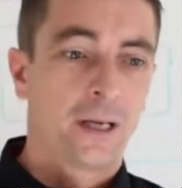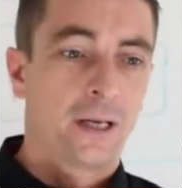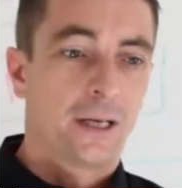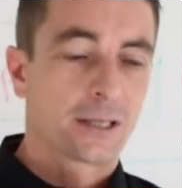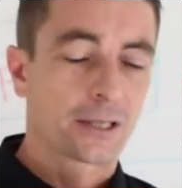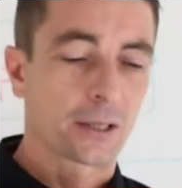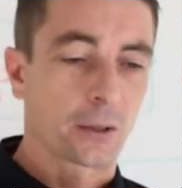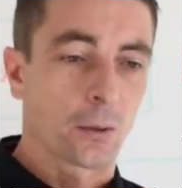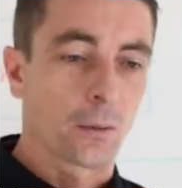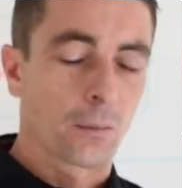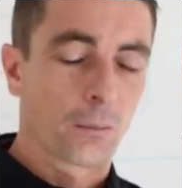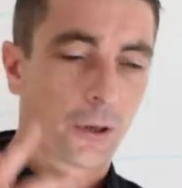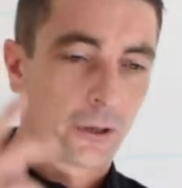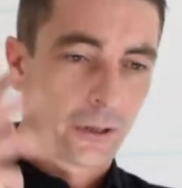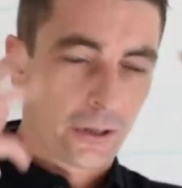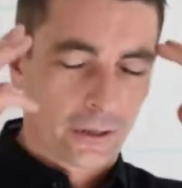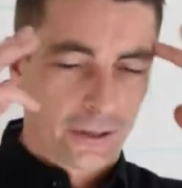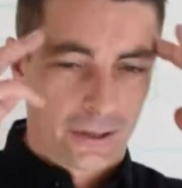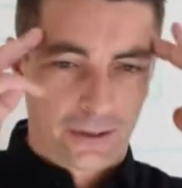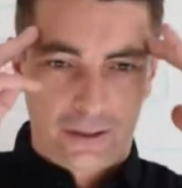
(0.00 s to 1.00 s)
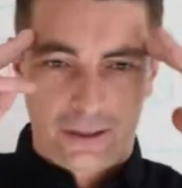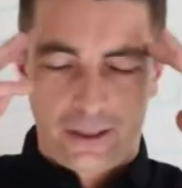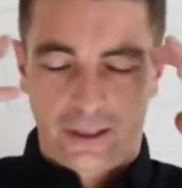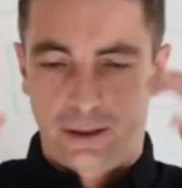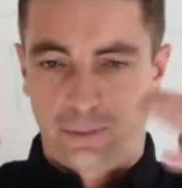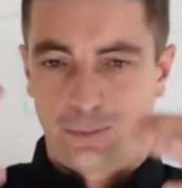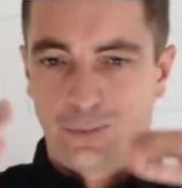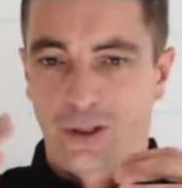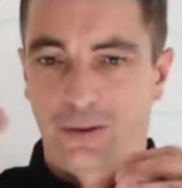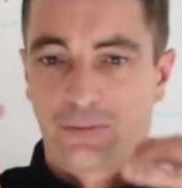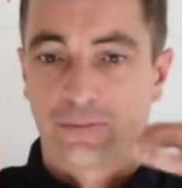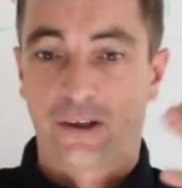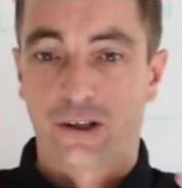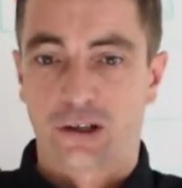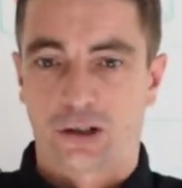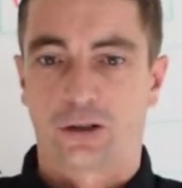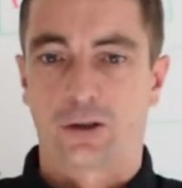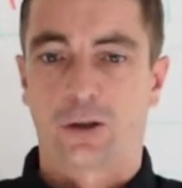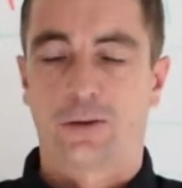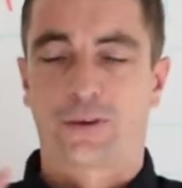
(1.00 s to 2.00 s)
So my idea, my
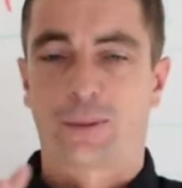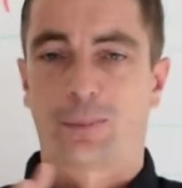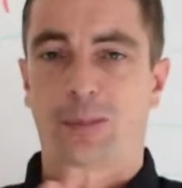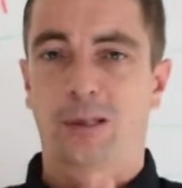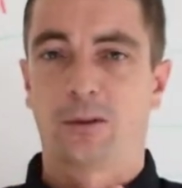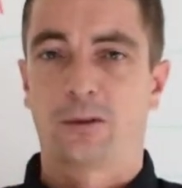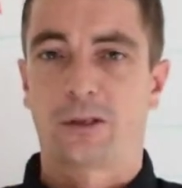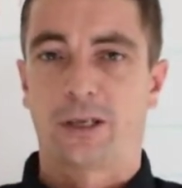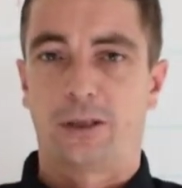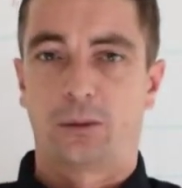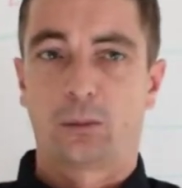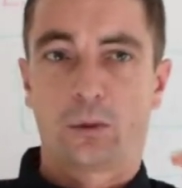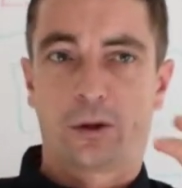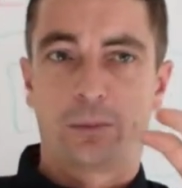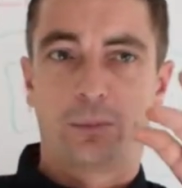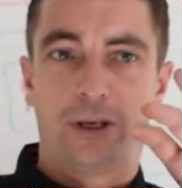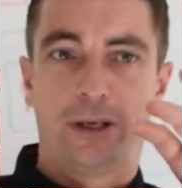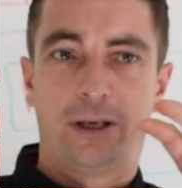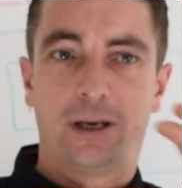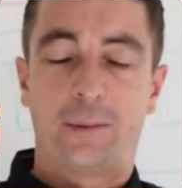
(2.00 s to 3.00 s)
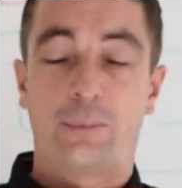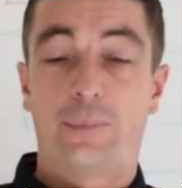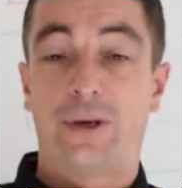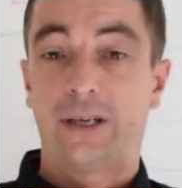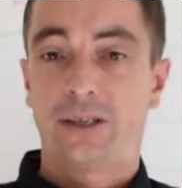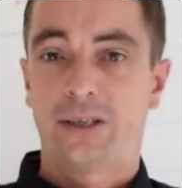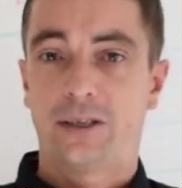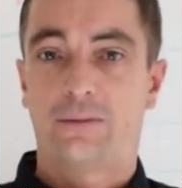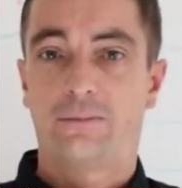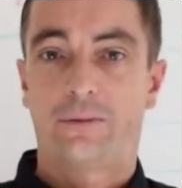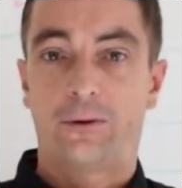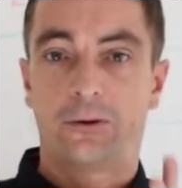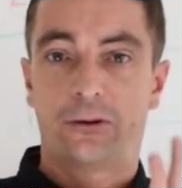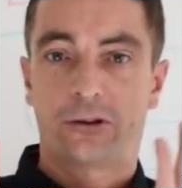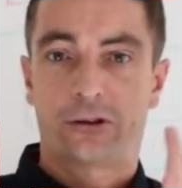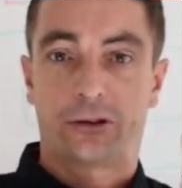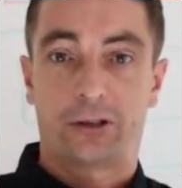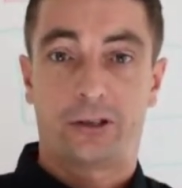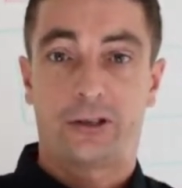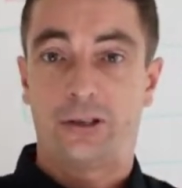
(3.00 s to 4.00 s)
vision of the plugin would be a basic
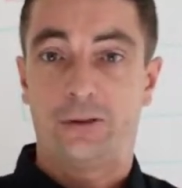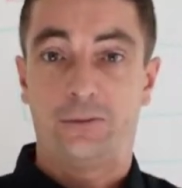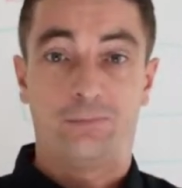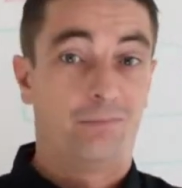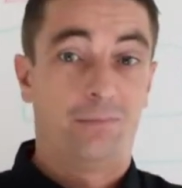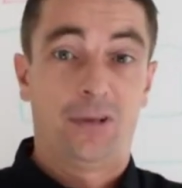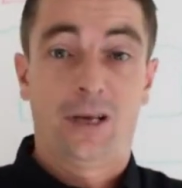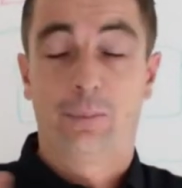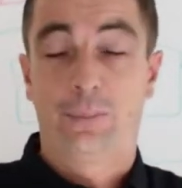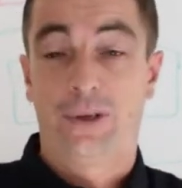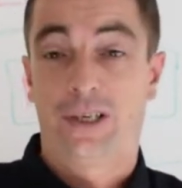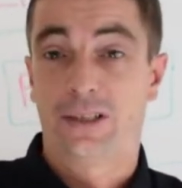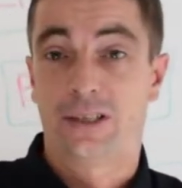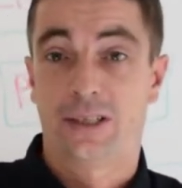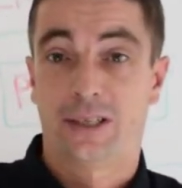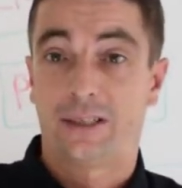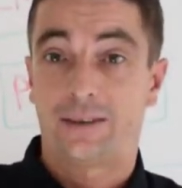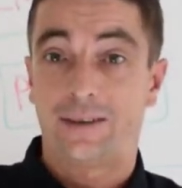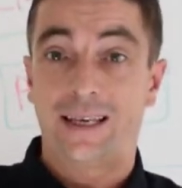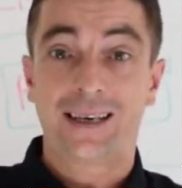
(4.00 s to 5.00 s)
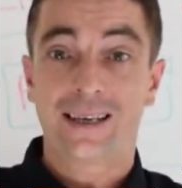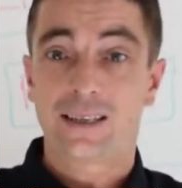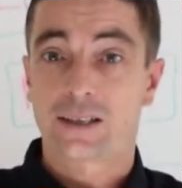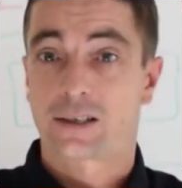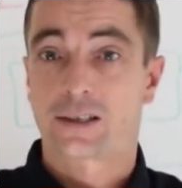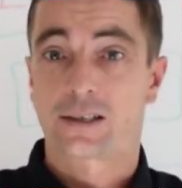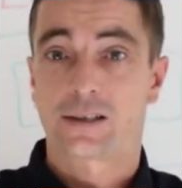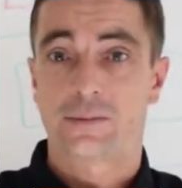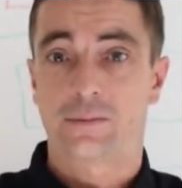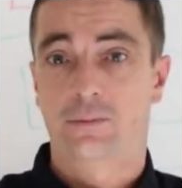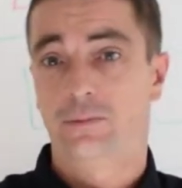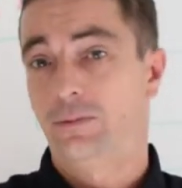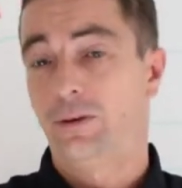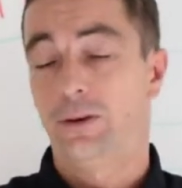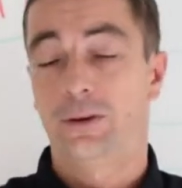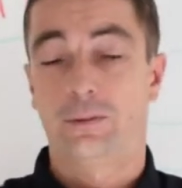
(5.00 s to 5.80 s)
version to do a basic tasks.